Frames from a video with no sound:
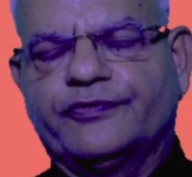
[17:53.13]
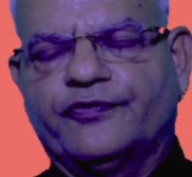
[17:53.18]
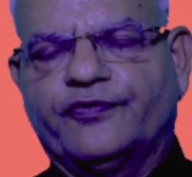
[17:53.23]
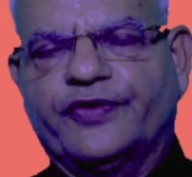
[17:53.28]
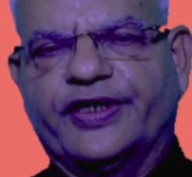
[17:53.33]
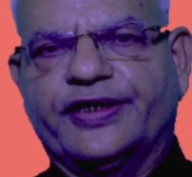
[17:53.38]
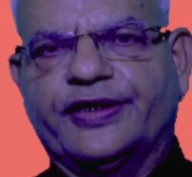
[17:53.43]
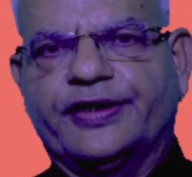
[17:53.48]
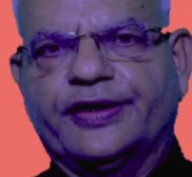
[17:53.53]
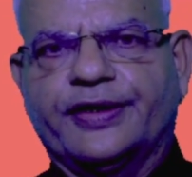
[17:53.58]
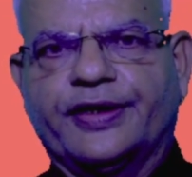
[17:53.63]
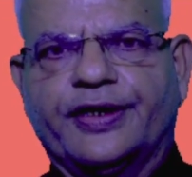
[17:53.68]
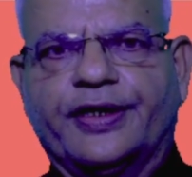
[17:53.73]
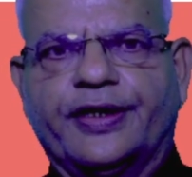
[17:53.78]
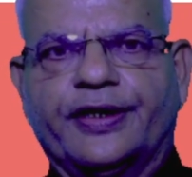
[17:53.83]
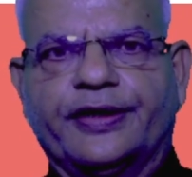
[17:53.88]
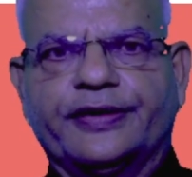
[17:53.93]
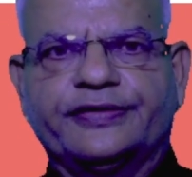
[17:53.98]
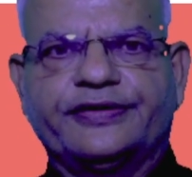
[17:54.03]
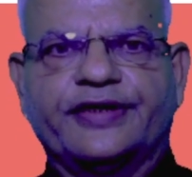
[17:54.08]
when
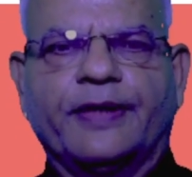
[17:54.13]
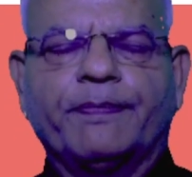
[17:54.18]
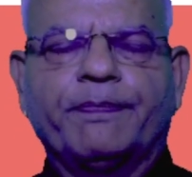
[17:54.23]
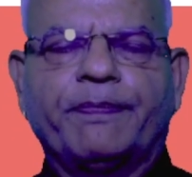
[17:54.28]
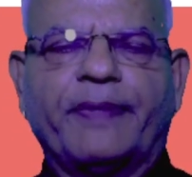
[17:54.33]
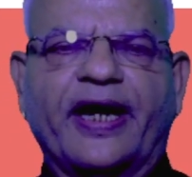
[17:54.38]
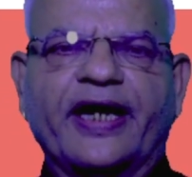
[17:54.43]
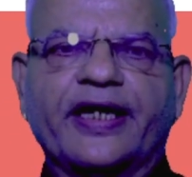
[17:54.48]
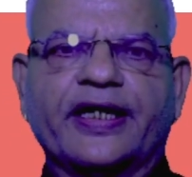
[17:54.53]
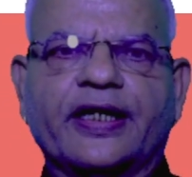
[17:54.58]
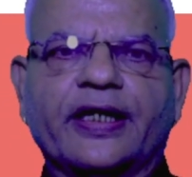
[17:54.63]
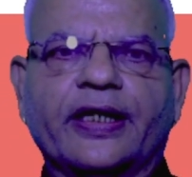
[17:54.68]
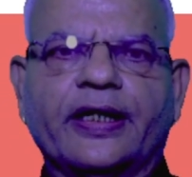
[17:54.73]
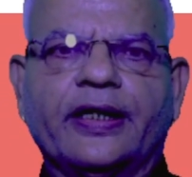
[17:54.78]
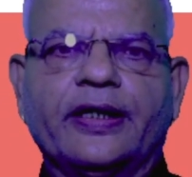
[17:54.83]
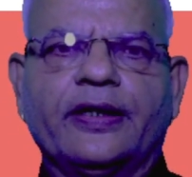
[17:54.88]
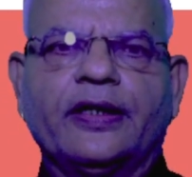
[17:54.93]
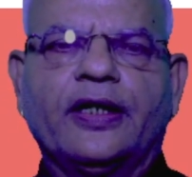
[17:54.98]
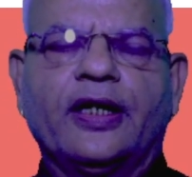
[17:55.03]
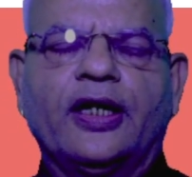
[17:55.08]
some
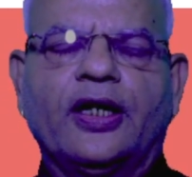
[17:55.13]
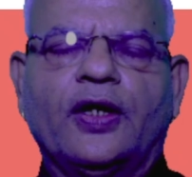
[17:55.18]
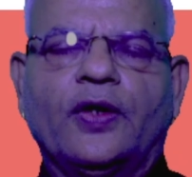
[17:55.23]
pedicle